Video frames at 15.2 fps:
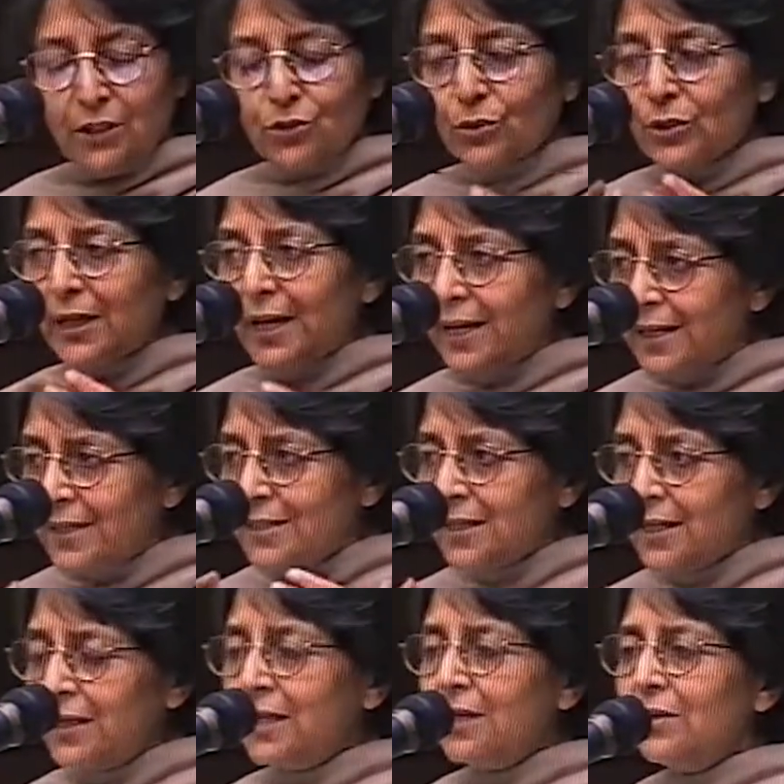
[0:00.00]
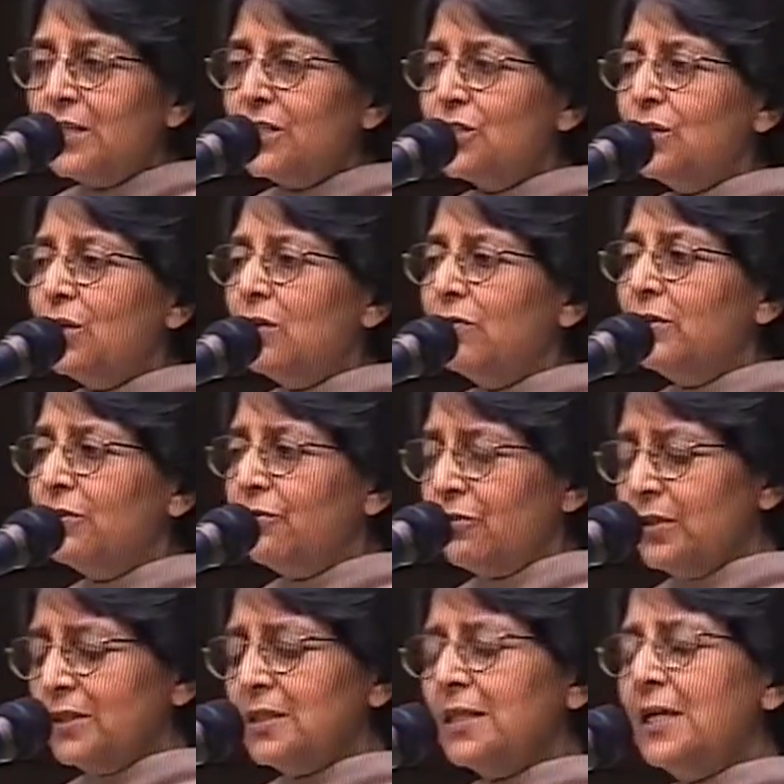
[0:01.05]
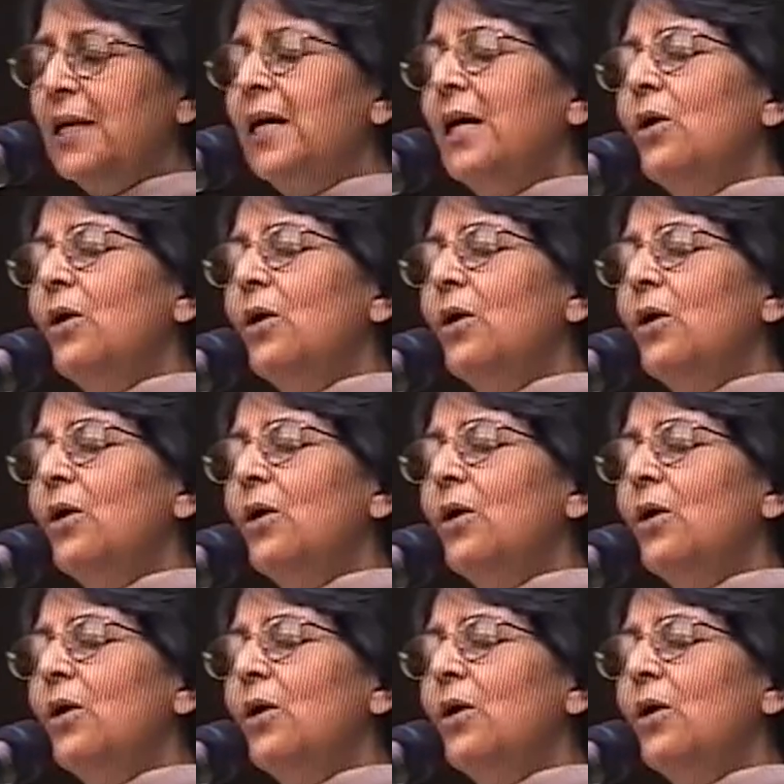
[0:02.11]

So there is an erasure of difference.